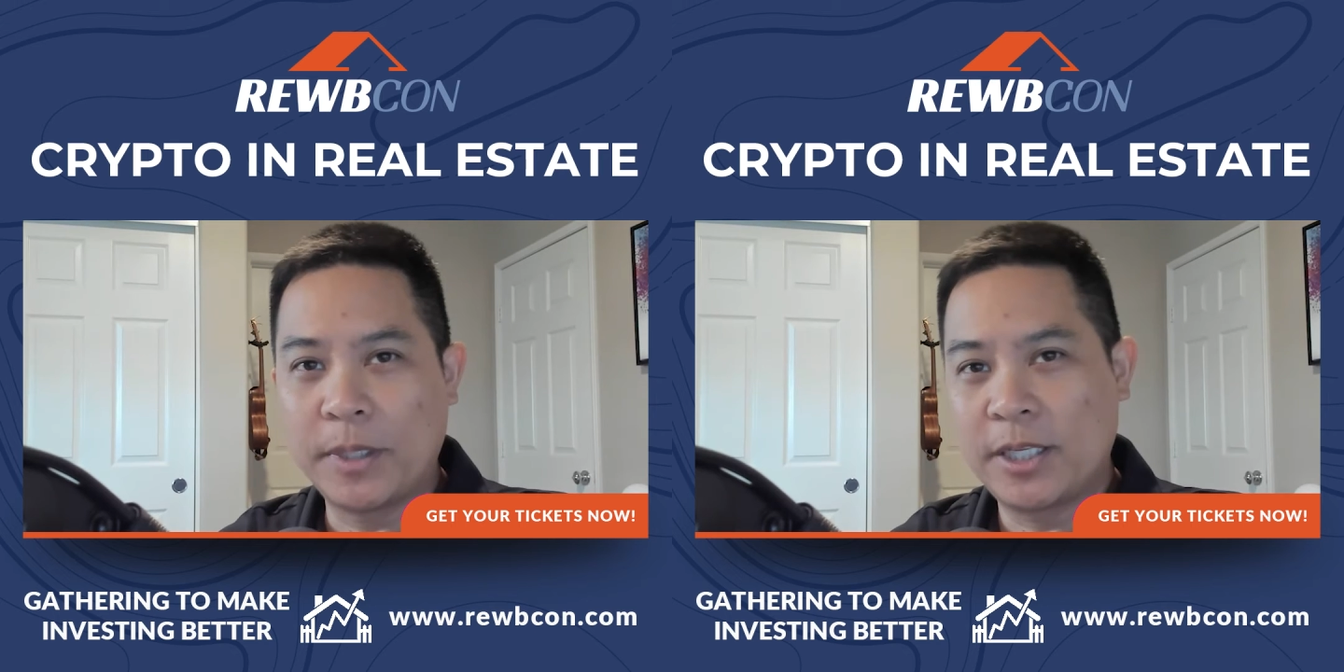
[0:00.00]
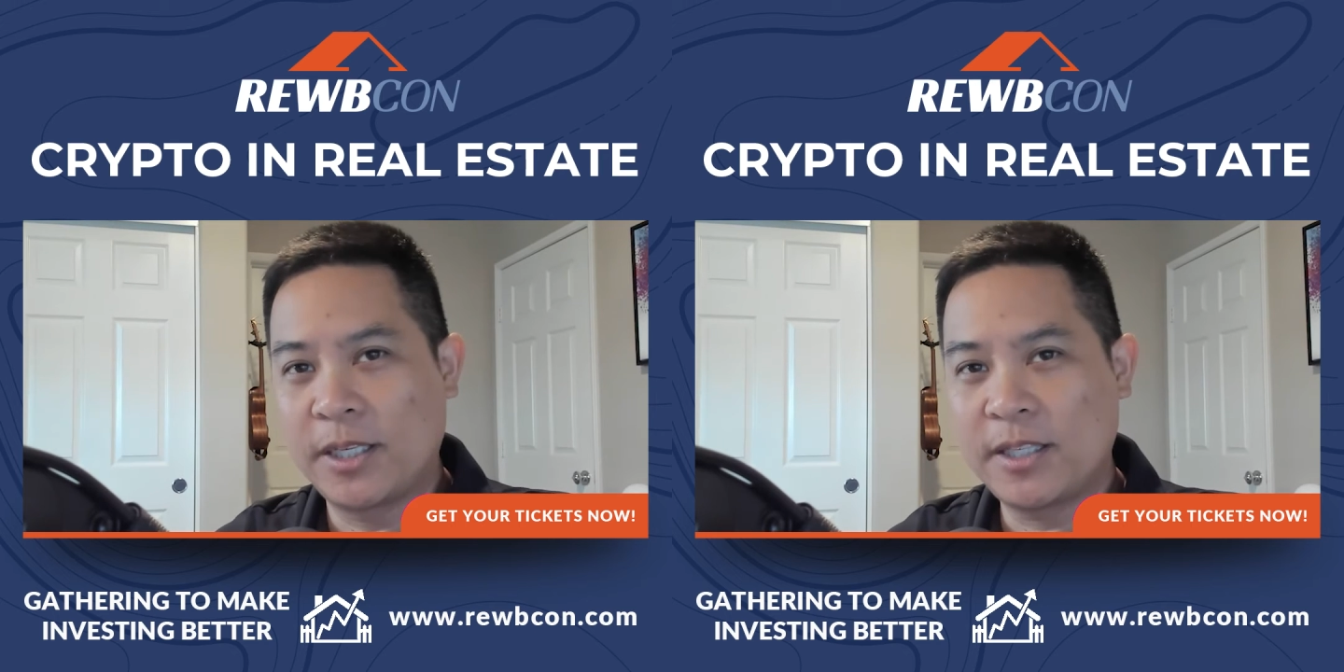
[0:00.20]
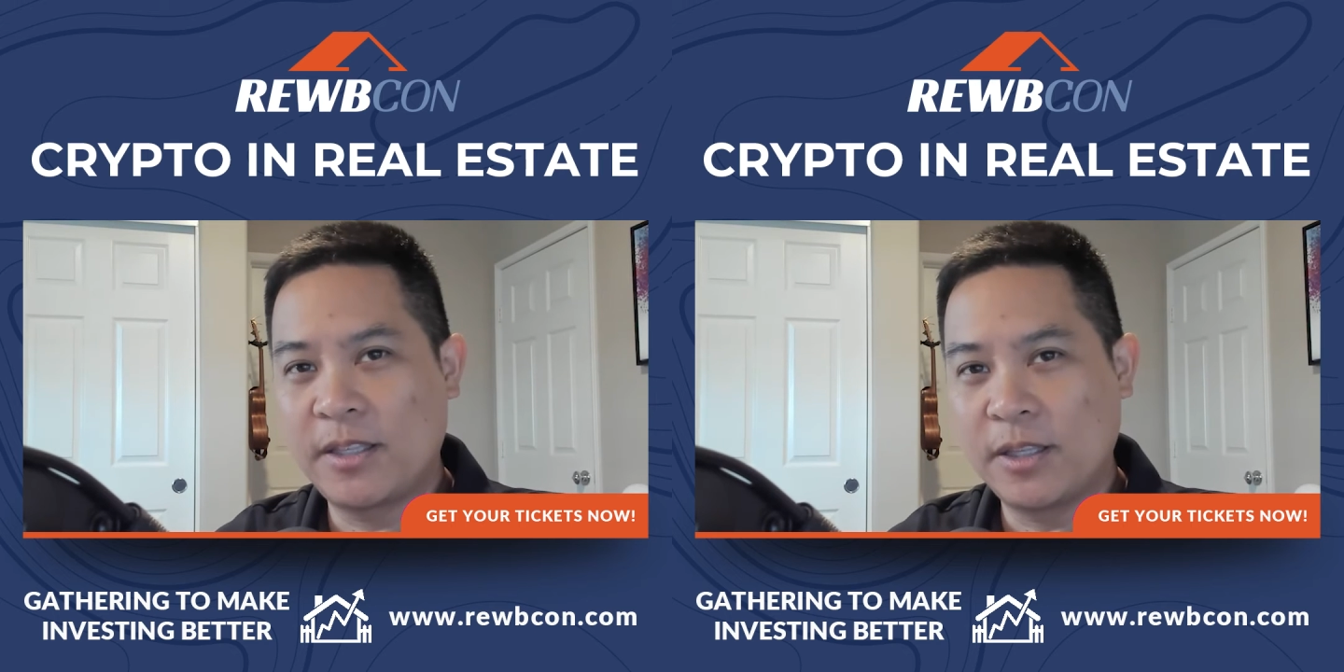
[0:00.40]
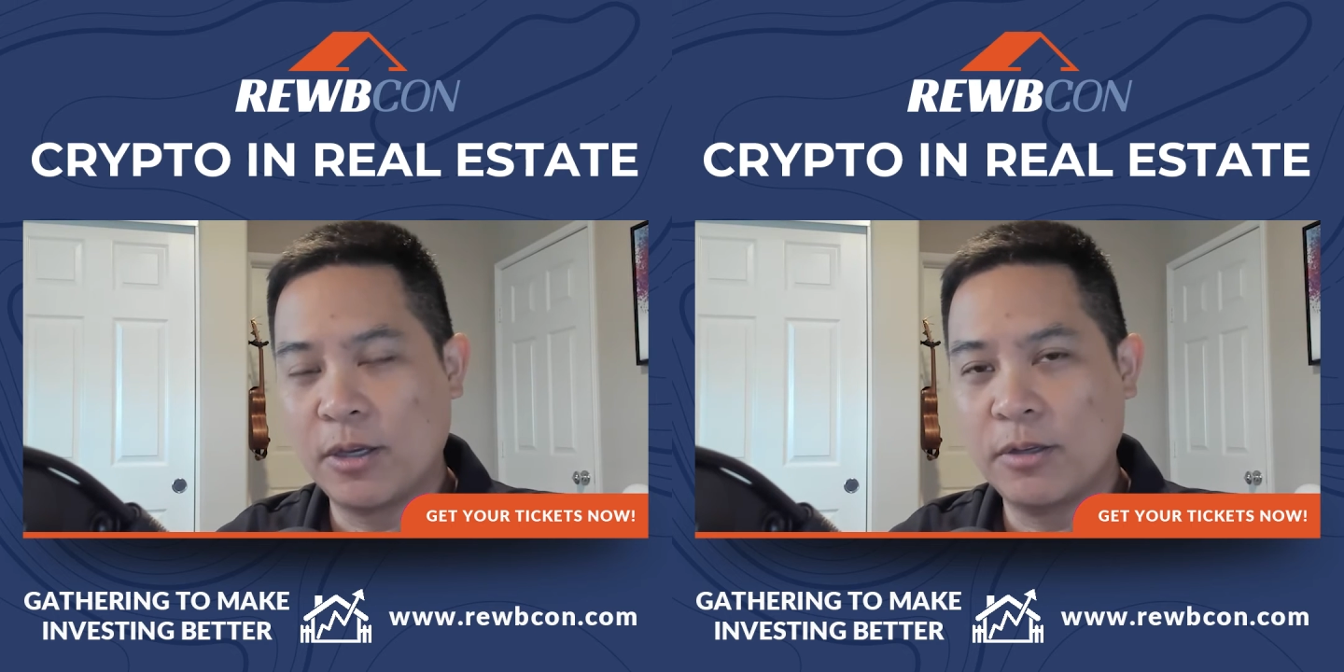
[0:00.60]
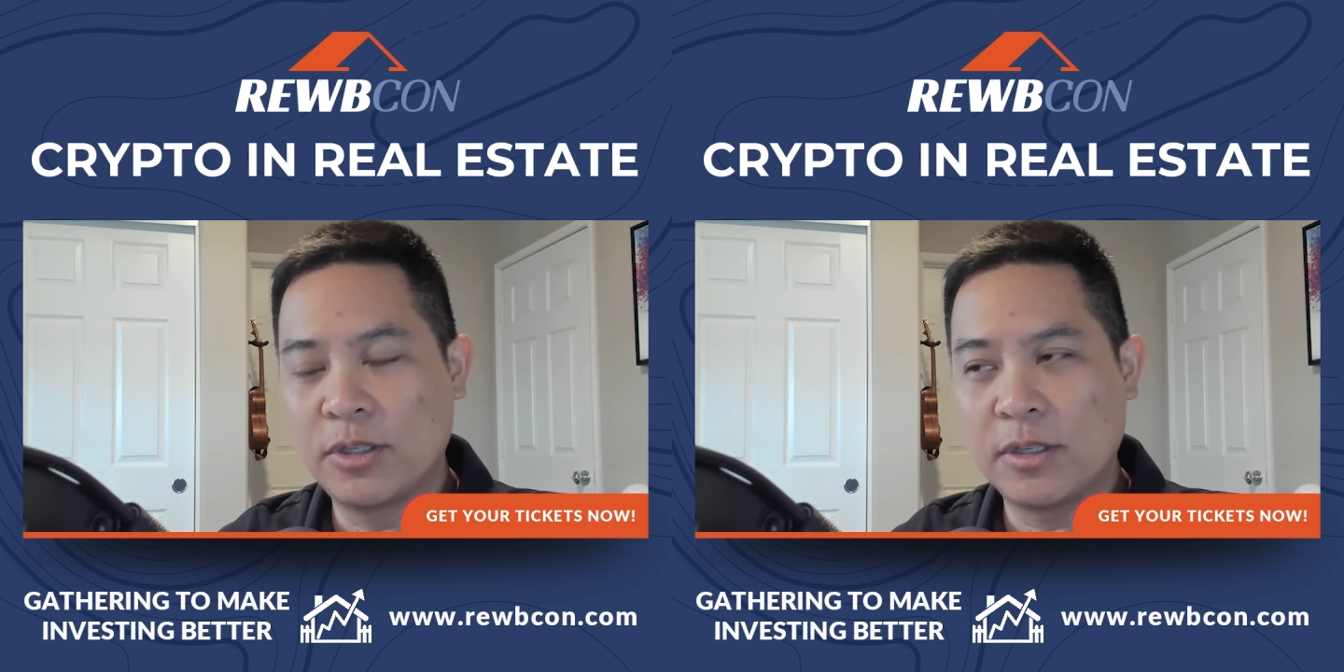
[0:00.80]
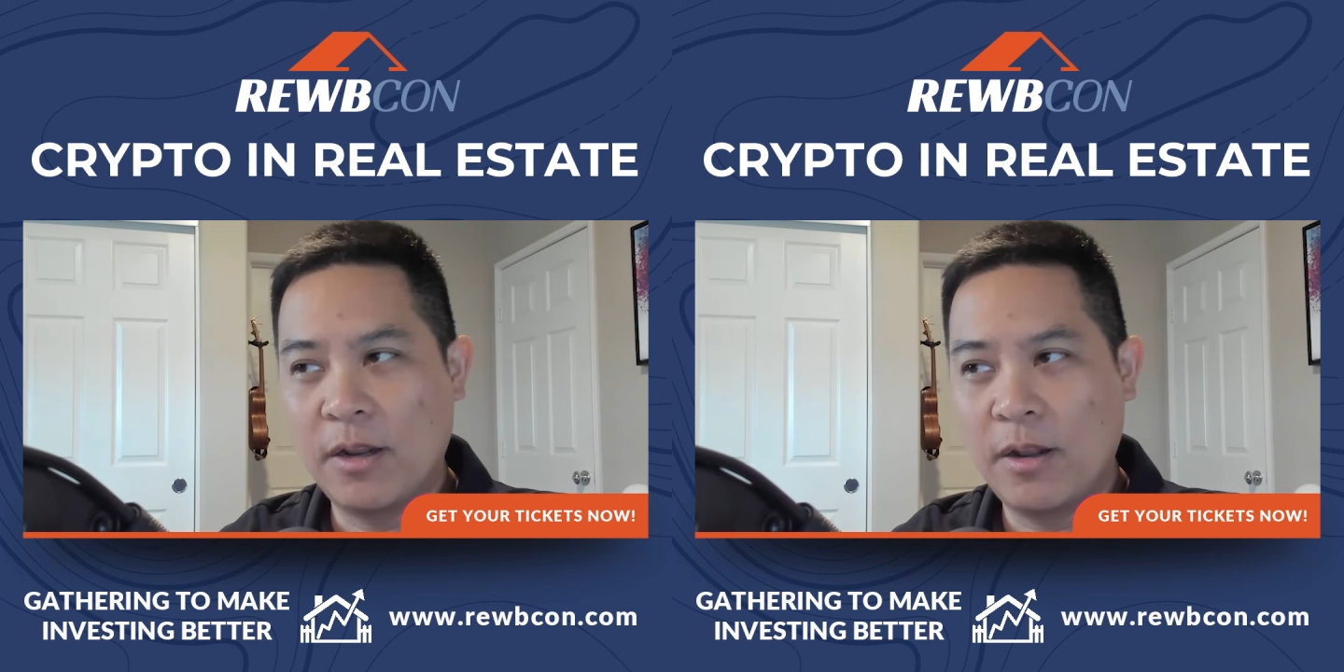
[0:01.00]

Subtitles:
but it's just those